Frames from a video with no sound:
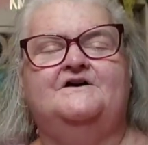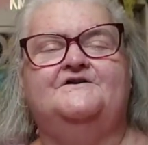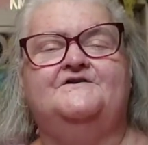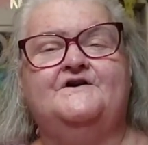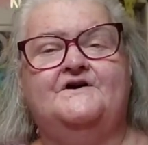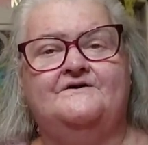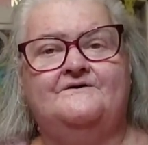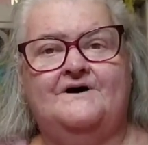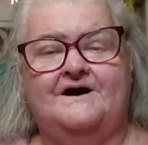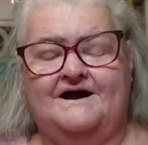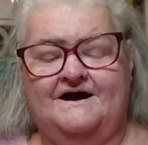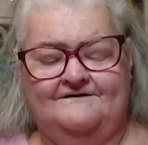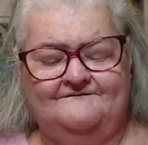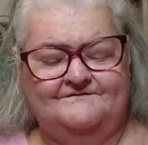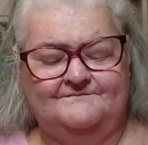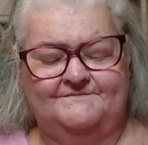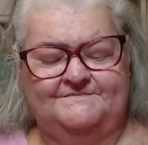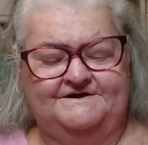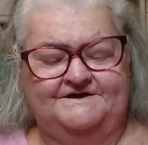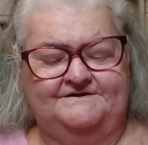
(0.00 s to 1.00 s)
so I
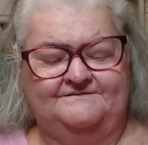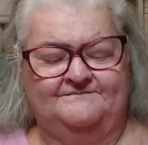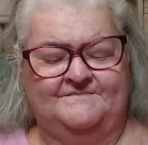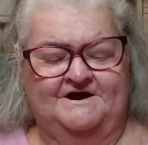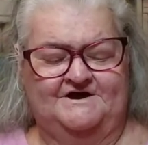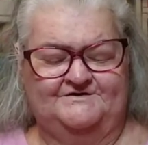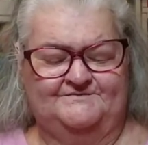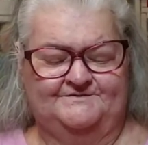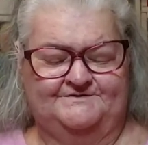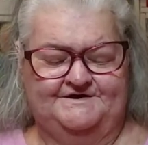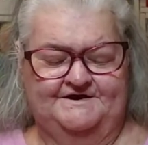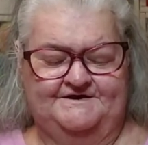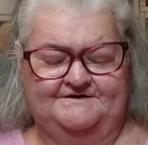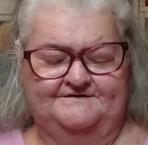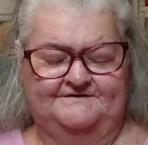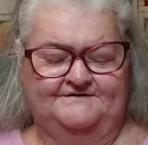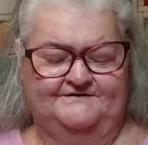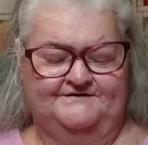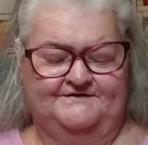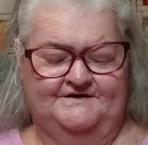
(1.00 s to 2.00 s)
haven't been eating mashed
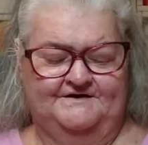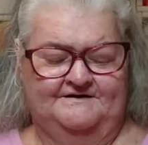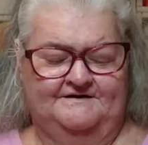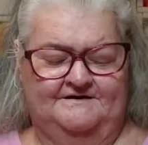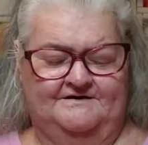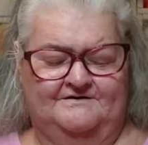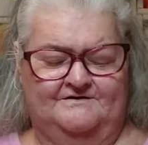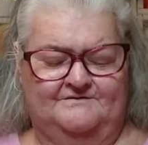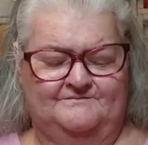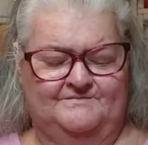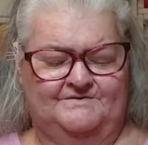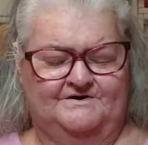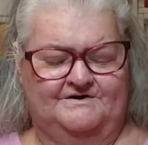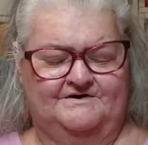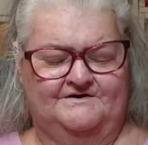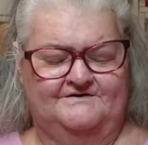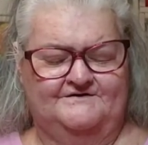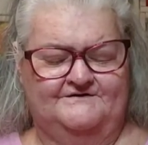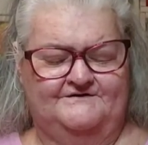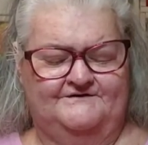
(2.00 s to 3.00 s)
potatoes at home
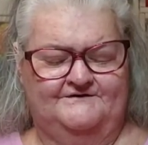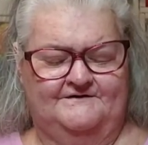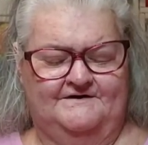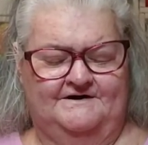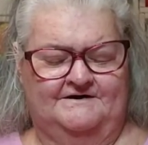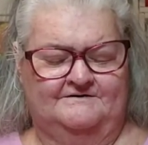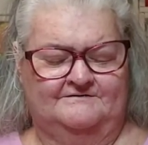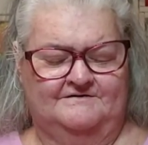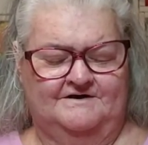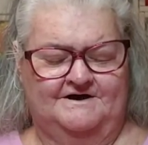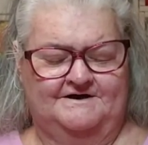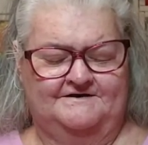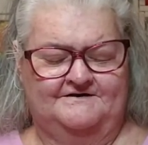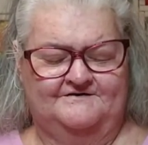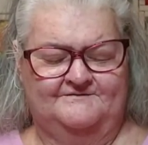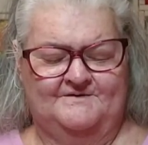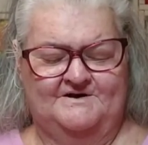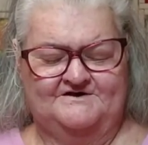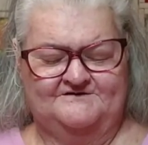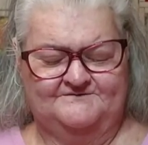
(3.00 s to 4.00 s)
because I don't like
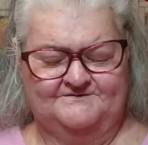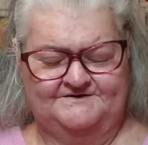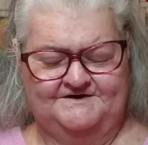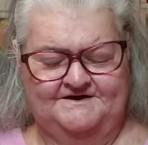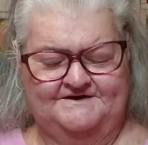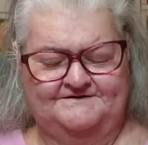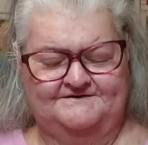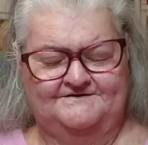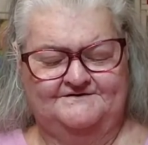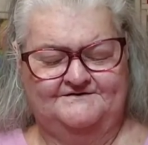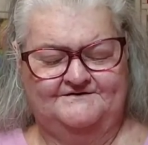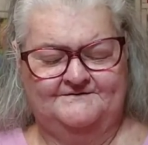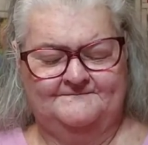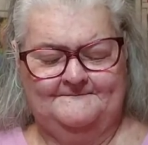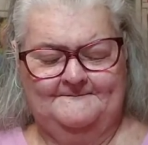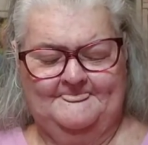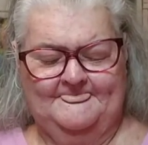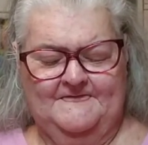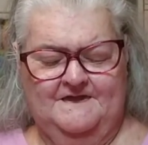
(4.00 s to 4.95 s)
his mashed potatoes.